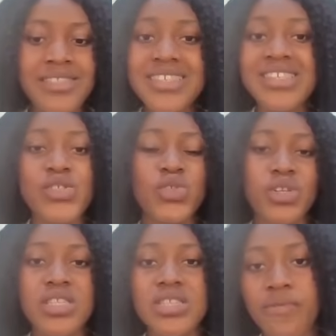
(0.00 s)
This is
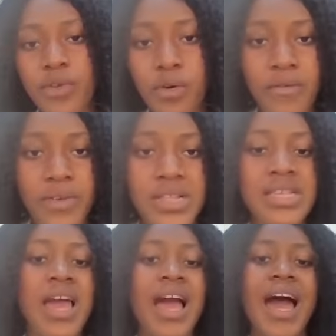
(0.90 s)
just few of
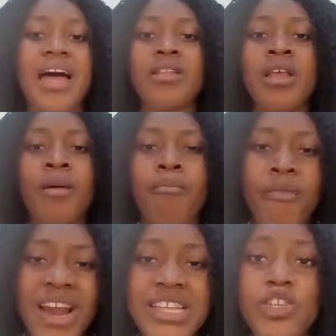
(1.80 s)
it. And
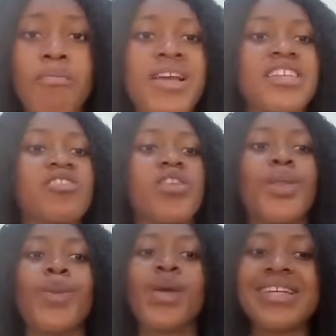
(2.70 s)
right here on my
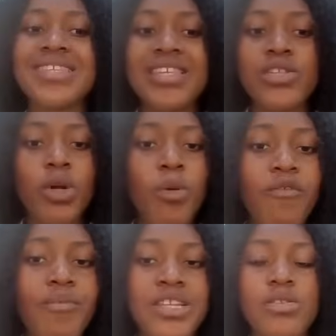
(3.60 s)
screen, you can see some
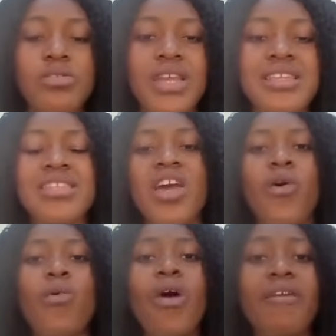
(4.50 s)
of my students
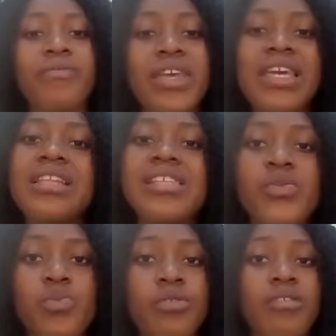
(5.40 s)
who have taken
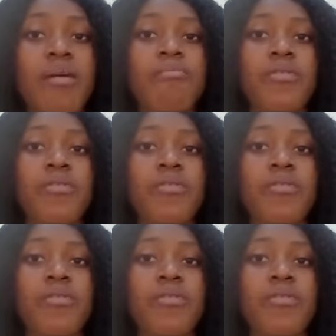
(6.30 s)
this program